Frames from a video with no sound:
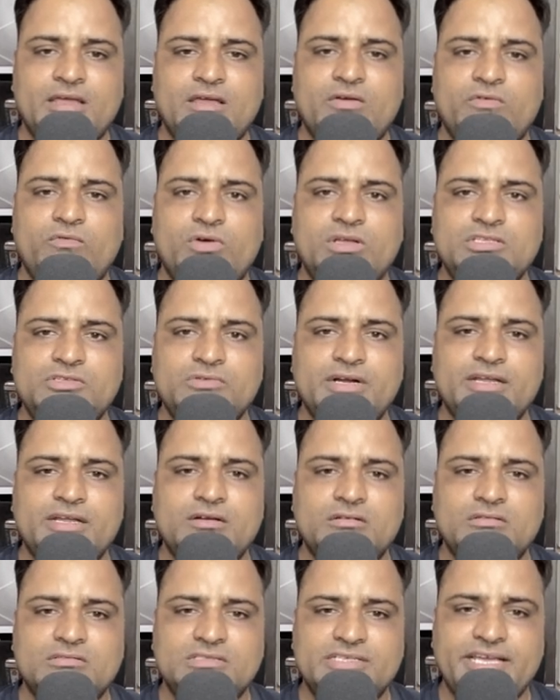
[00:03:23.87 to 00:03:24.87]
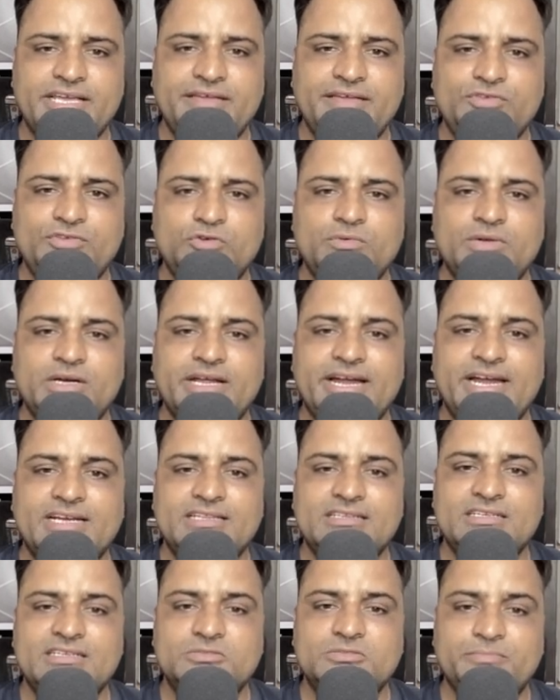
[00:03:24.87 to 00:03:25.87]
Once you click on save, you will get
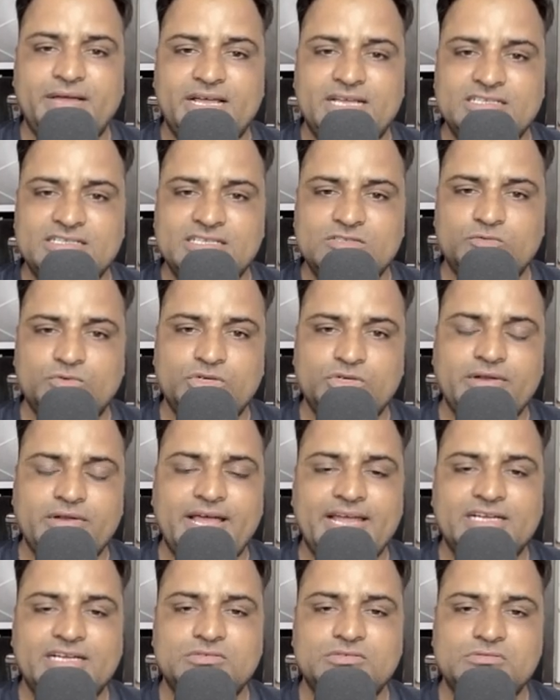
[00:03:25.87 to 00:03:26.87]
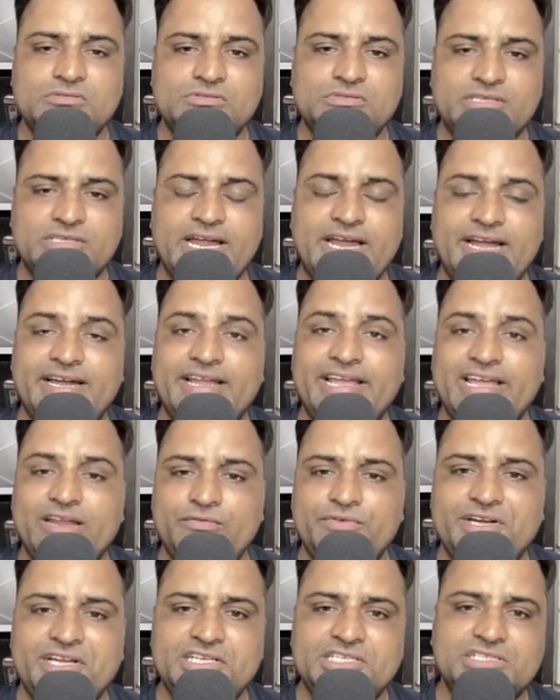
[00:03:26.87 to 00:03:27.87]
this message. Would you like to send
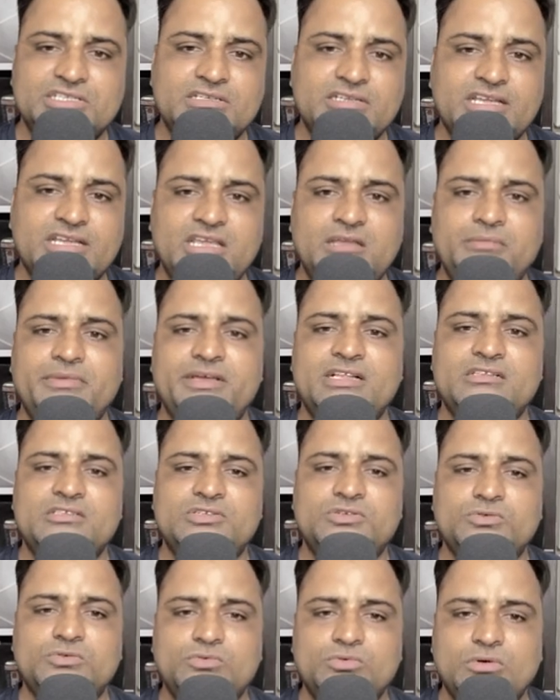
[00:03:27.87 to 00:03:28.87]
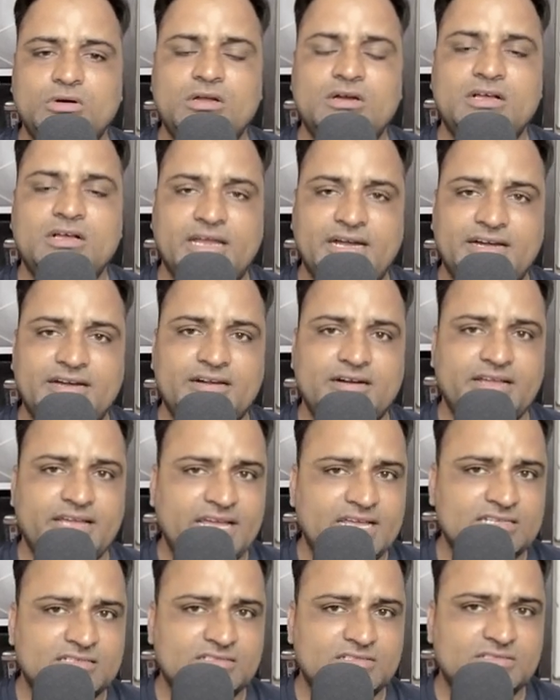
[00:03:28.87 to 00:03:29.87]
invitation emails to Google Calendar
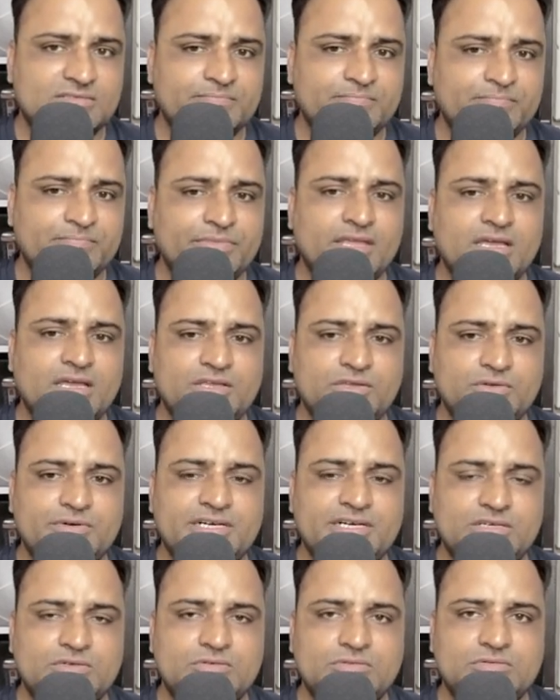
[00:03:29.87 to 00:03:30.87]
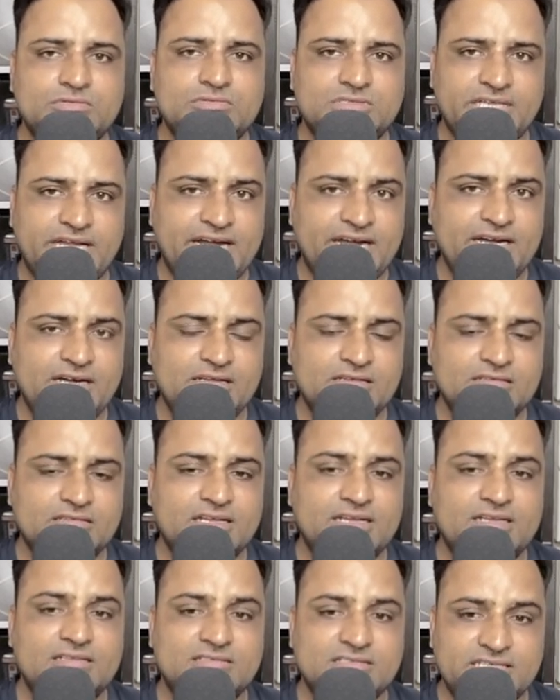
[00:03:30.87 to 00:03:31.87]
guests? You need to send,
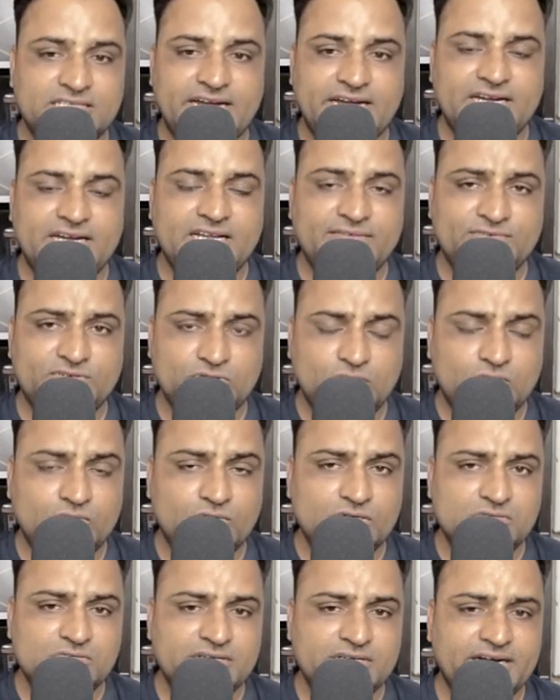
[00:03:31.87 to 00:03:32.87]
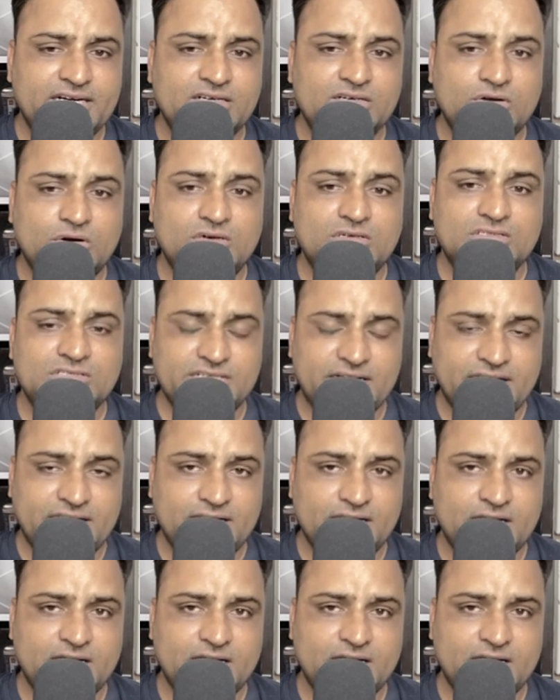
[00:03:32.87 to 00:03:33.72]
then send. If you don't want to send, don't send.